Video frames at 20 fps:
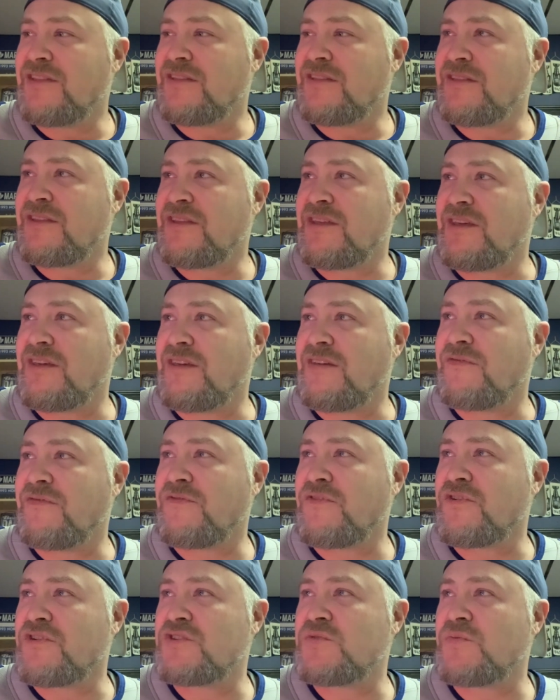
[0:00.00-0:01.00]
The
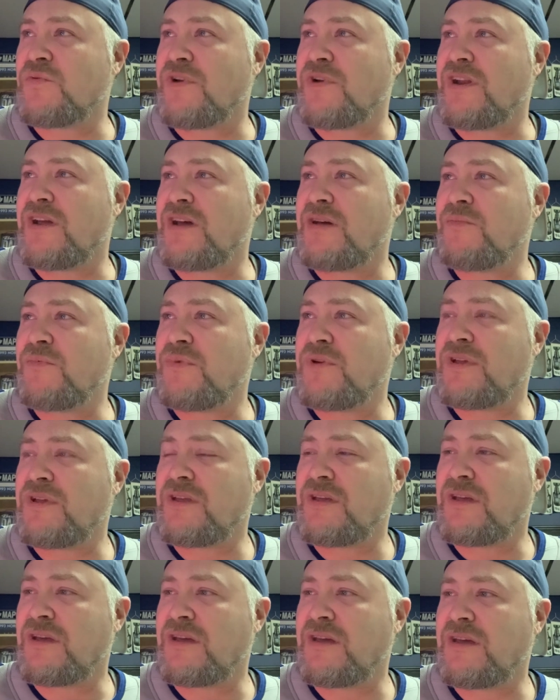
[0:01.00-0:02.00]
first one up,
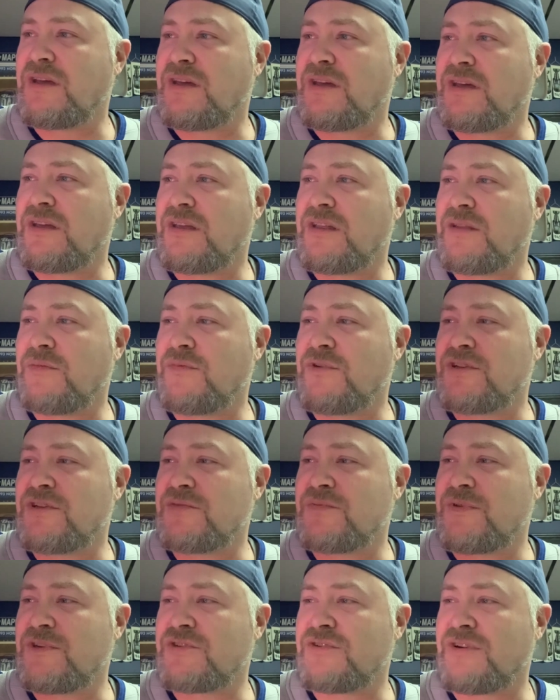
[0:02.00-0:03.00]
let me
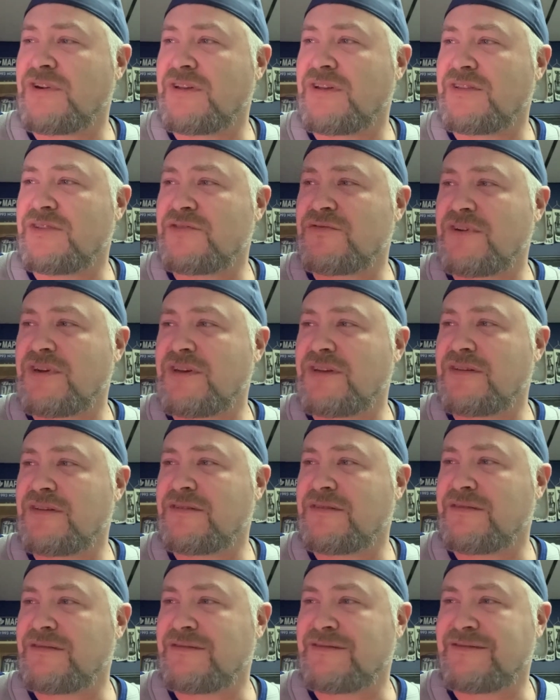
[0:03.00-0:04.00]
just make sure I get this right.
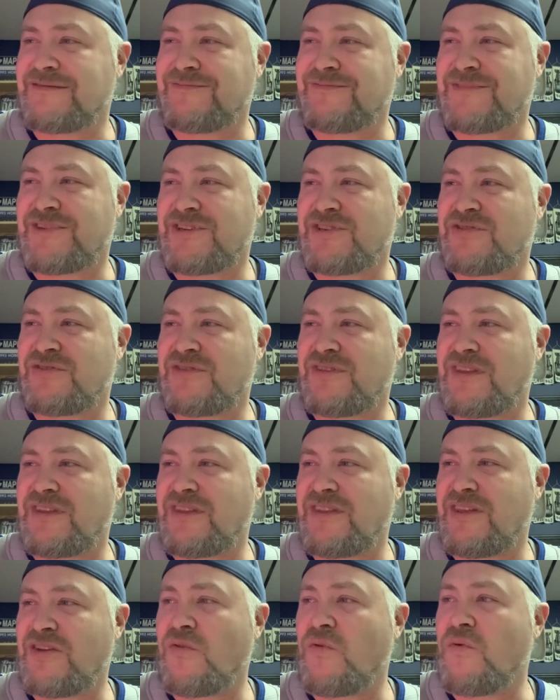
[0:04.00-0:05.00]
I'm not sure
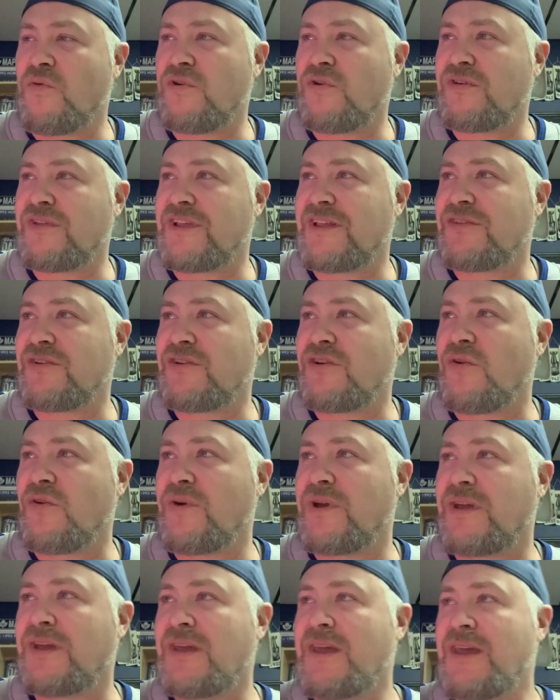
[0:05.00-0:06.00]
the order that they're
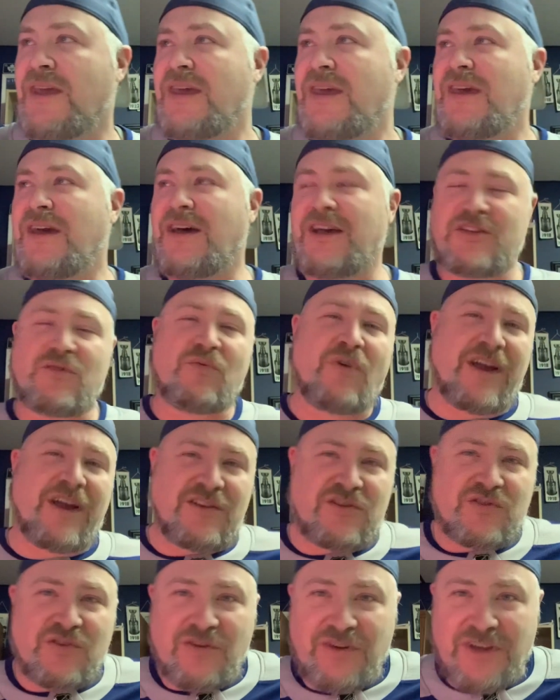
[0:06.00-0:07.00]
going. That's Ryan
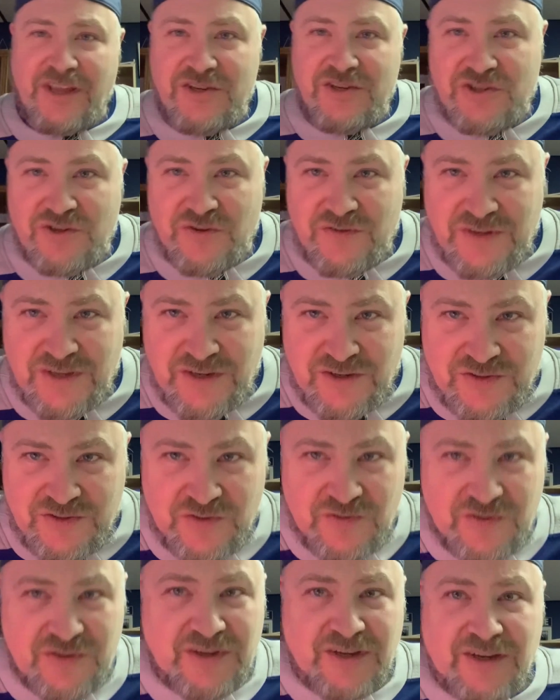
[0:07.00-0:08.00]
Searle against Jose de
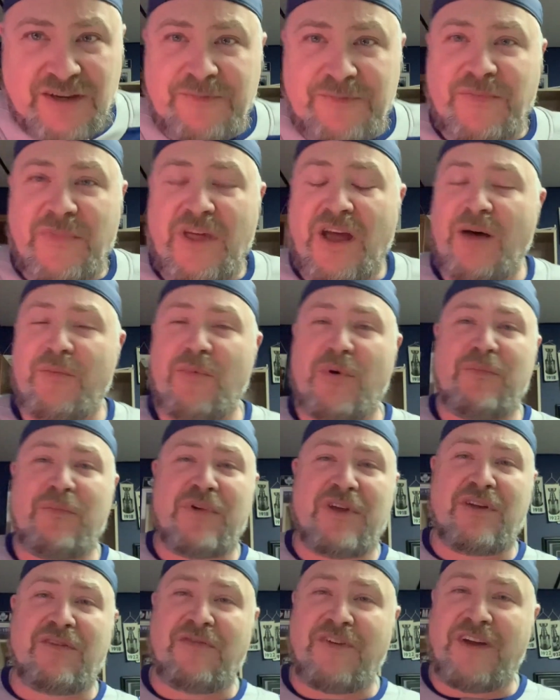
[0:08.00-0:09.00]
Souza. I'm a
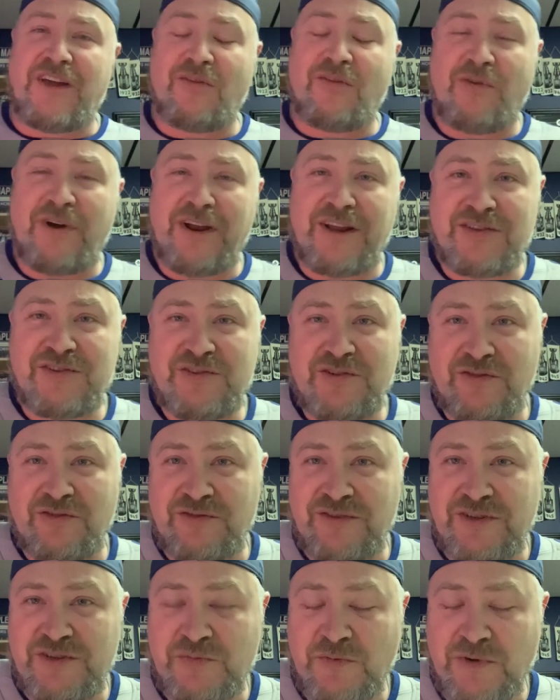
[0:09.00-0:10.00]
big fan of Ryan Searle in
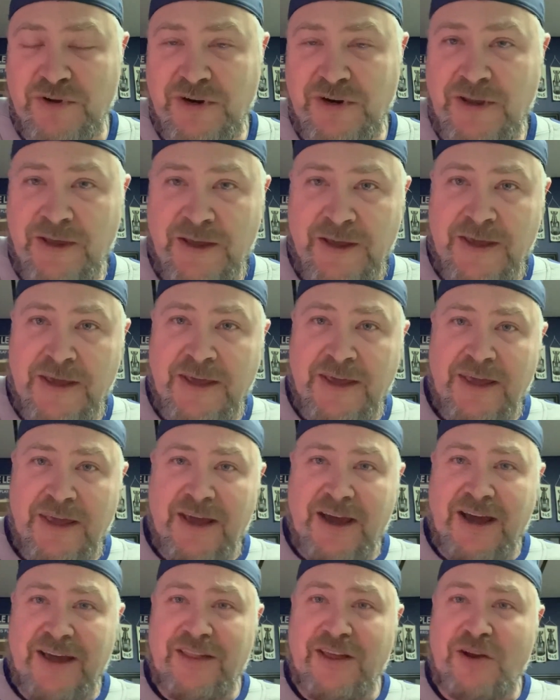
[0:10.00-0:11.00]
this one.
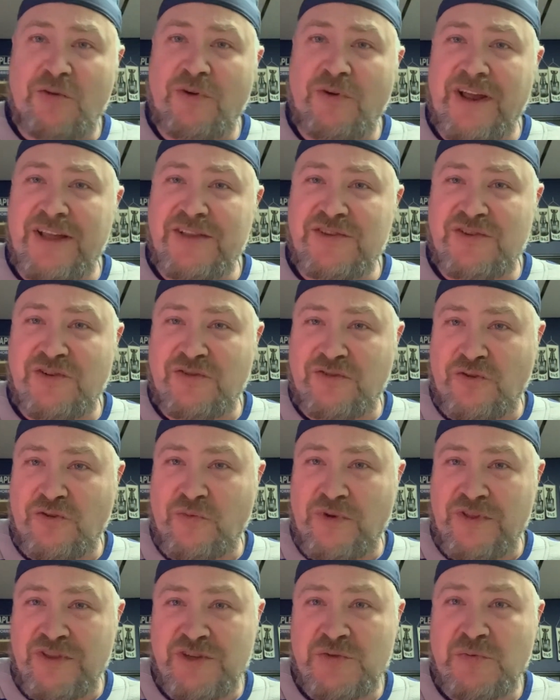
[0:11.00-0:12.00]
I like Ryan Searle to
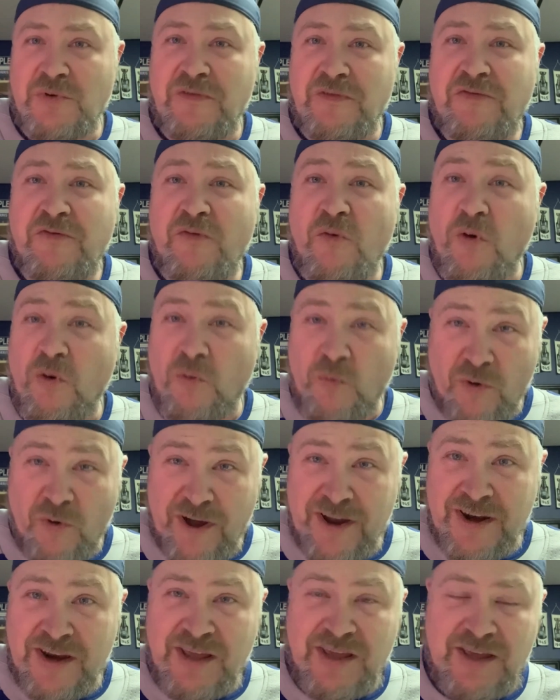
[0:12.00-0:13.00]
win this one
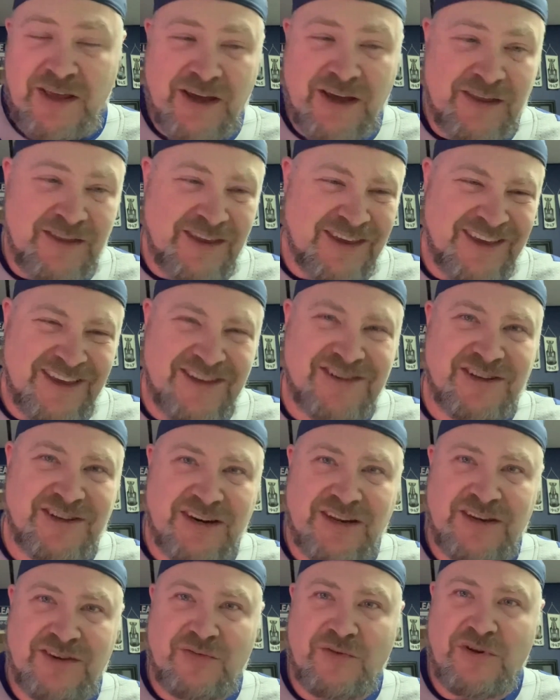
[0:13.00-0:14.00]
4-1. I think he's going
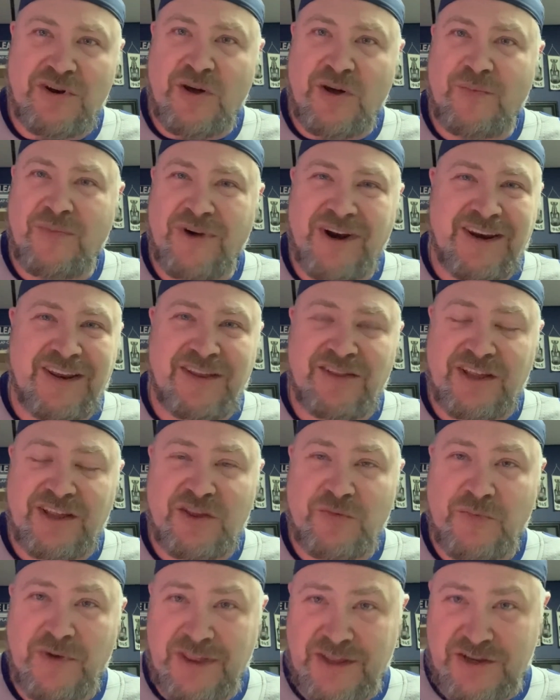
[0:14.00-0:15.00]
to do a number. I didn't like
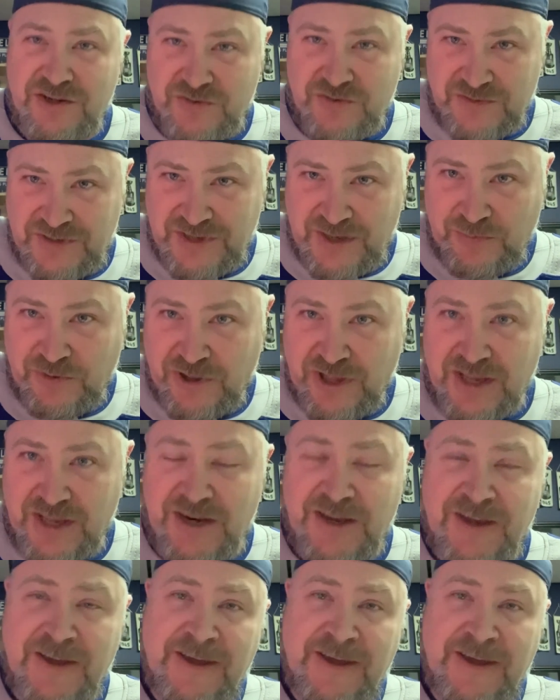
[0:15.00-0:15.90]
the way that Jose played.